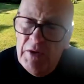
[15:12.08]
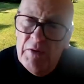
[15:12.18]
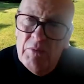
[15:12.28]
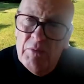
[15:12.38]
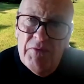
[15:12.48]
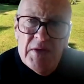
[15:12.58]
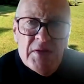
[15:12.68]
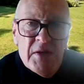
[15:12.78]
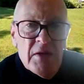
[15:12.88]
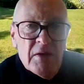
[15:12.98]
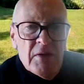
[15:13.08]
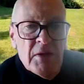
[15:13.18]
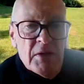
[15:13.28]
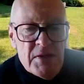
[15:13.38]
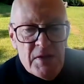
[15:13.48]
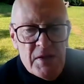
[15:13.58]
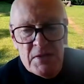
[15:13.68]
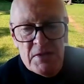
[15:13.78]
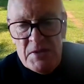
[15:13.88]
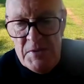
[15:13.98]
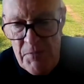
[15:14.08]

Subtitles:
of the really fascinating things is